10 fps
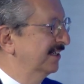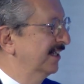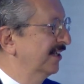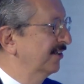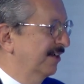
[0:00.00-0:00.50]

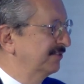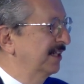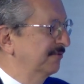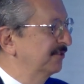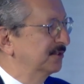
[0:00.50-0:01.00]
don't have
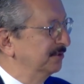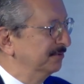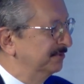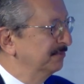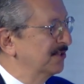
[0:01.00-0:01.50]
time
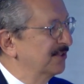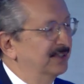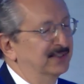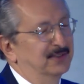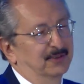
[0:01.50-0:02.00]
to
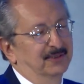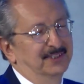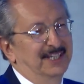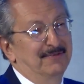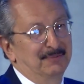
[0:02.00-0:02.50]
mention
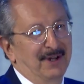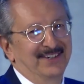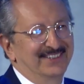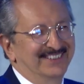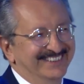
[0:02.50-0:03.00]
David
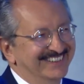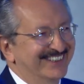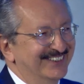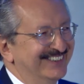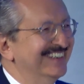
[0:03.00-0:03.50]
Meyer.
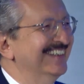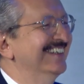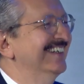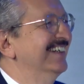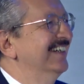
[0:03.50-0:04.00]
So,
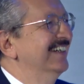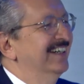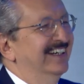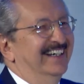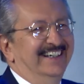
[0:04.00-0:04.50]

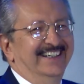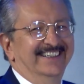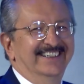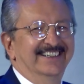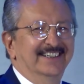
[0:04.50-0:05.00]

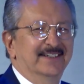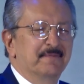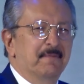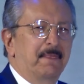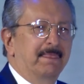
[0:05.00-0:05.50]
and
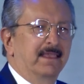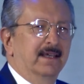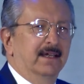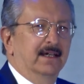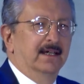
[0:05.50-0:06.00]
the
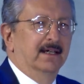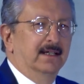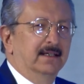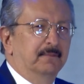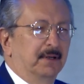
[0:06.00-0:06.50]

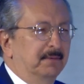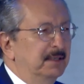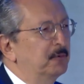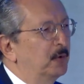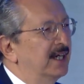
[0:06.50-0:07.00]

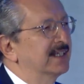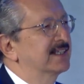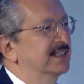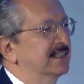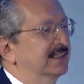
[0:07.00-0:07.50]
problem
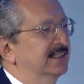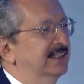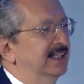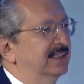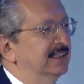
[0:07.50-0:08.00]
was
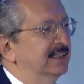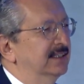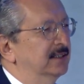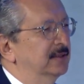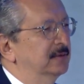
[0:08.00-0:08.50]
that
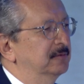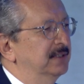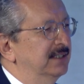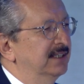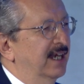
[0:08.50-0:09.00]

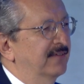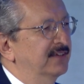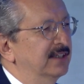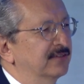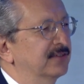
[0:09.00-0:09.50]
we didn't have
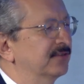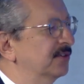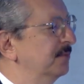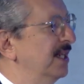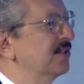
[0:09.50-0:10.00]
enough
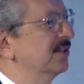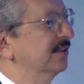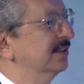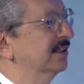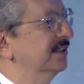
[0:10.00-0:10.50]

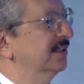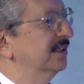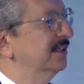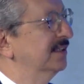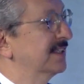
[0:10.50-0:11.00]
information,
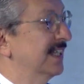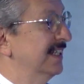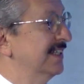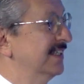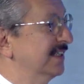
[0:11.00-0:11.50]

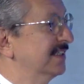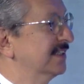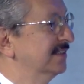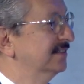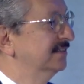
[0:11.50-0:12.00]

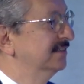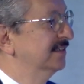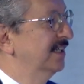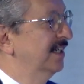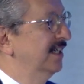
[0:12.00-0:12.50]
statistics.
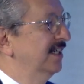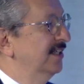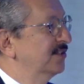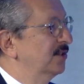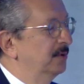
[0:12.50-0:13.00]

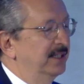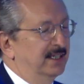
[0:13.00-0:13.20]
So when